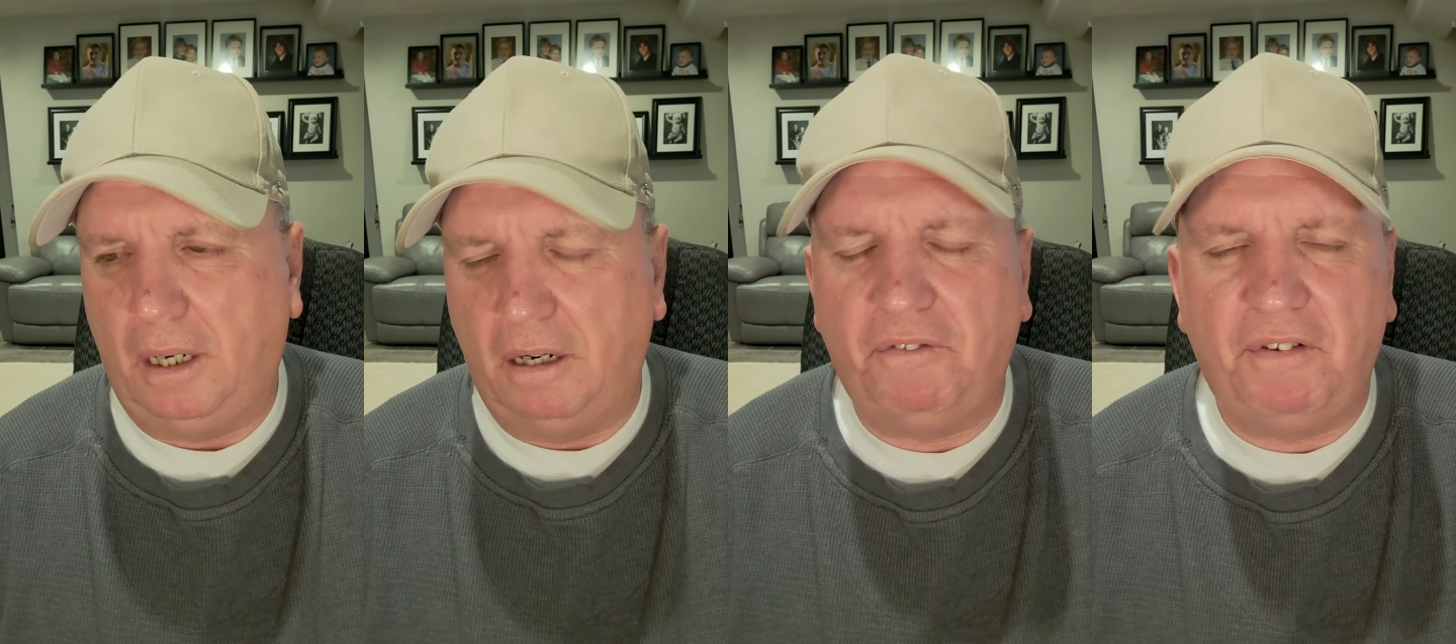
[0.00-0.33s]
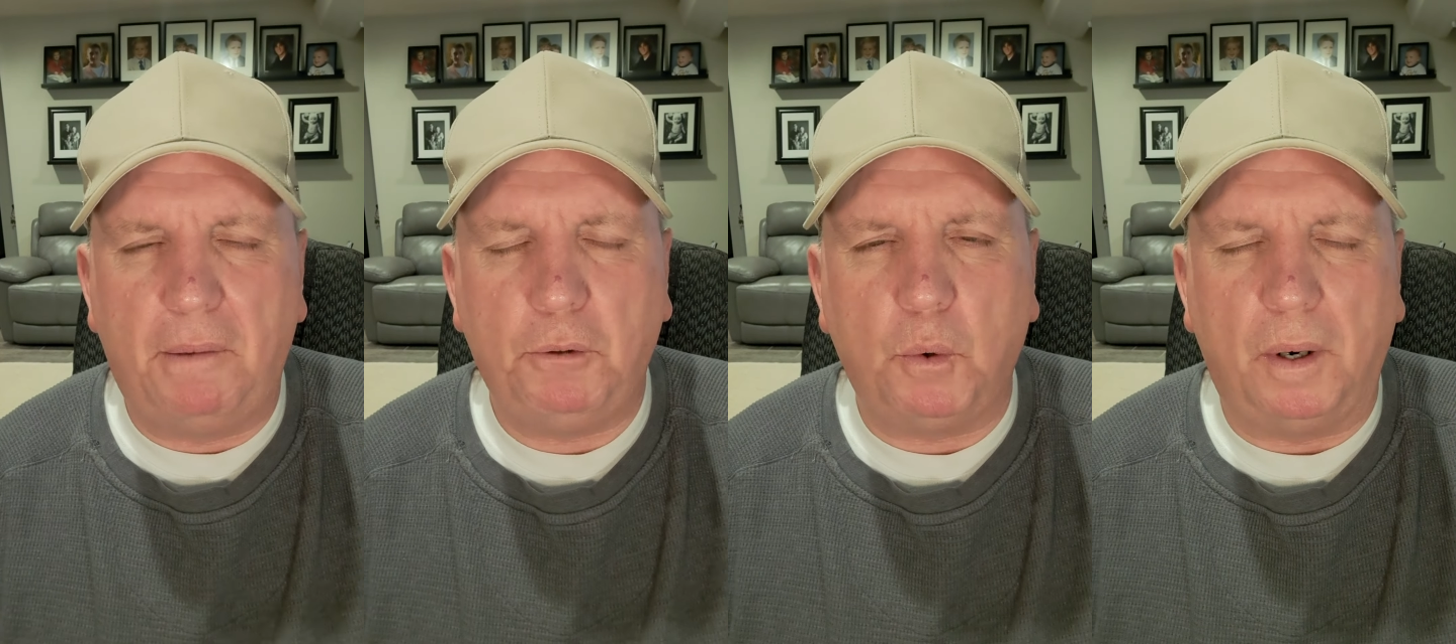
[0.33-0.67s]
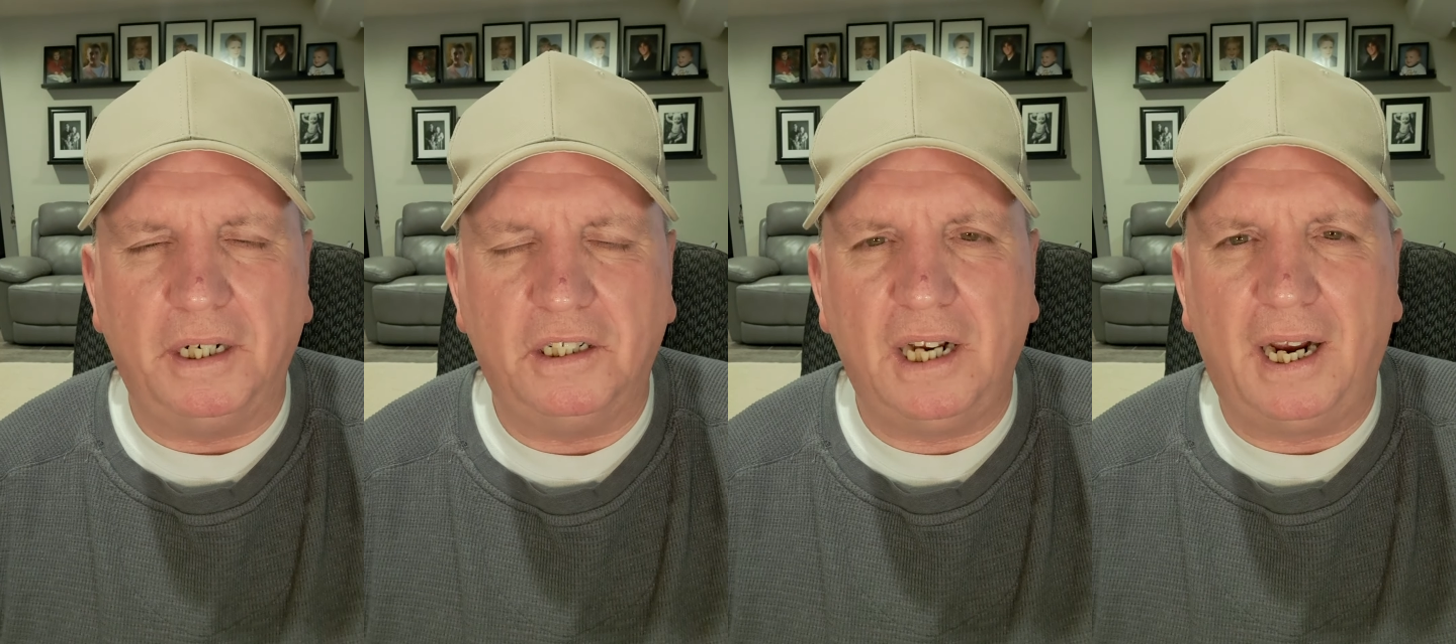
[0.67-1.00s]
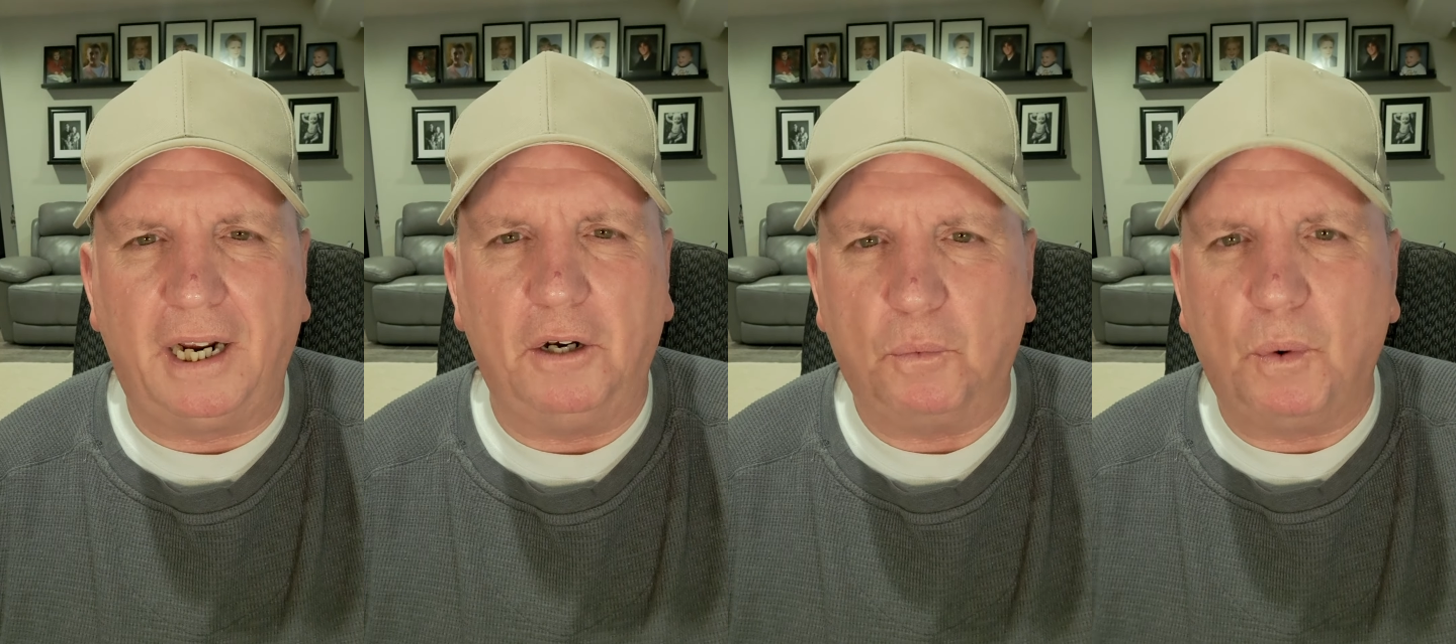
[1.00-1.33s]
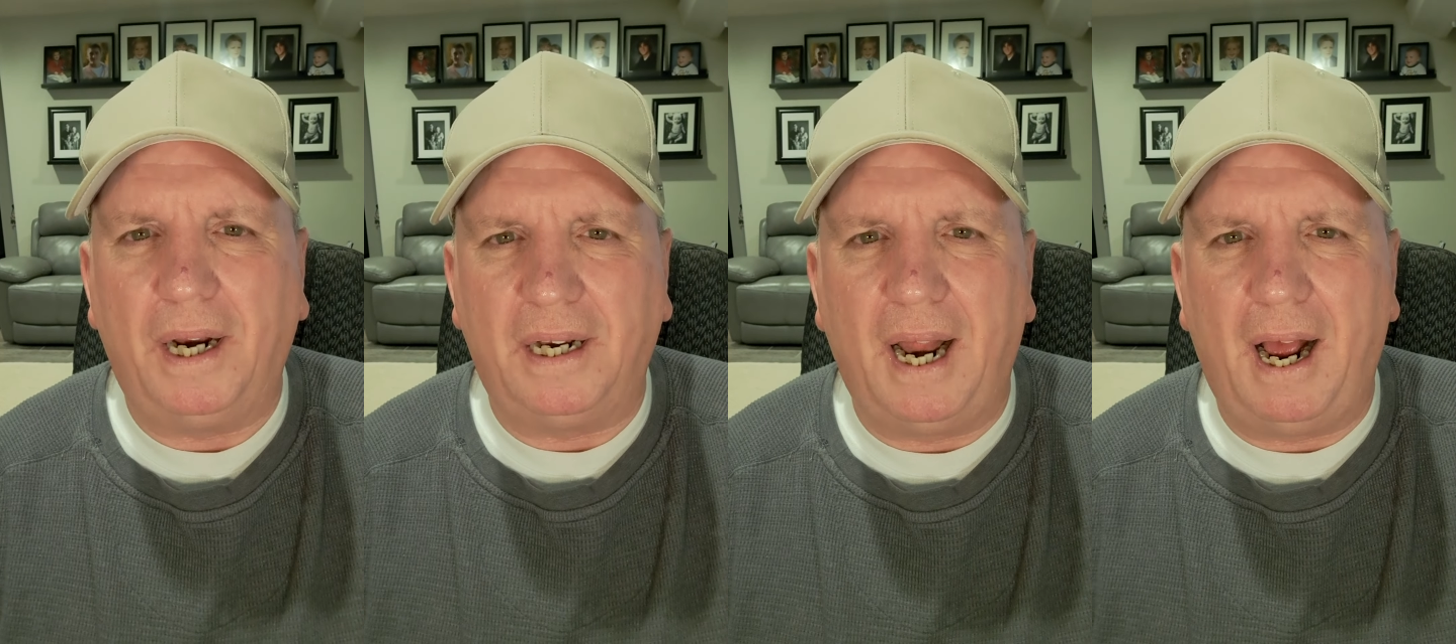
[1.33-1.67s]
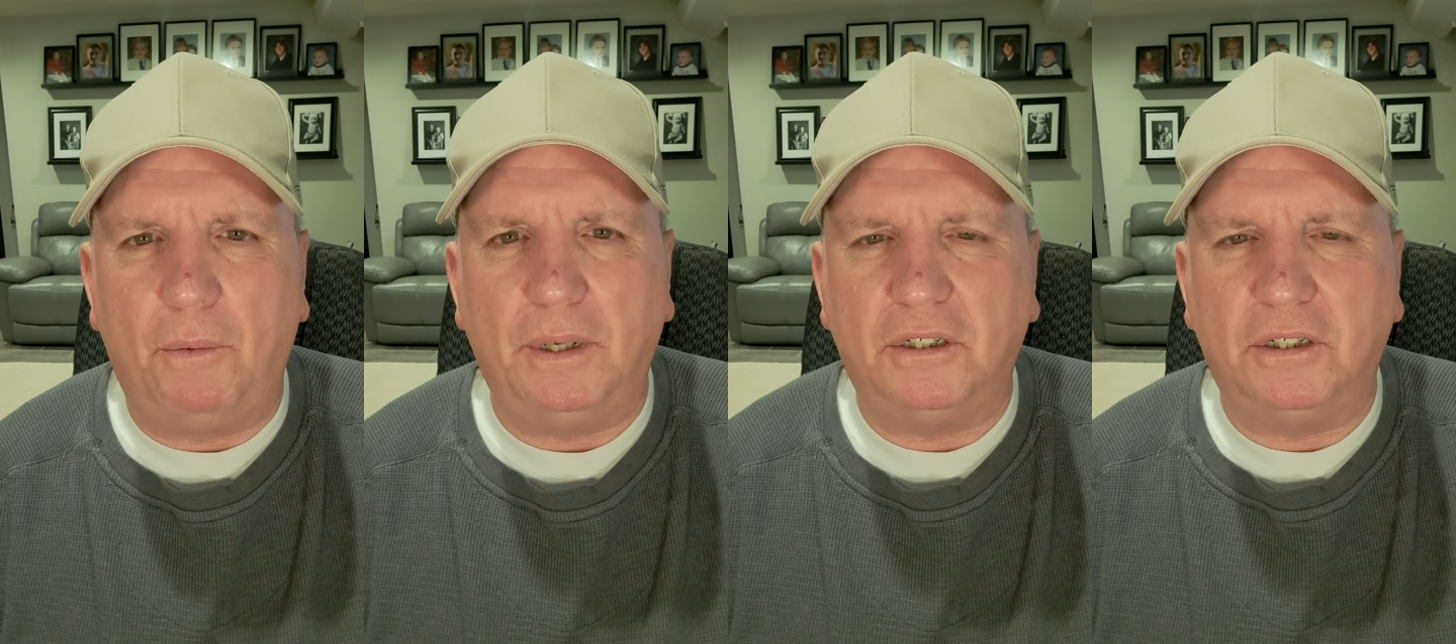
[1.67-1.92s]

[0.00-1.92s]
It's February 2nd. Right now,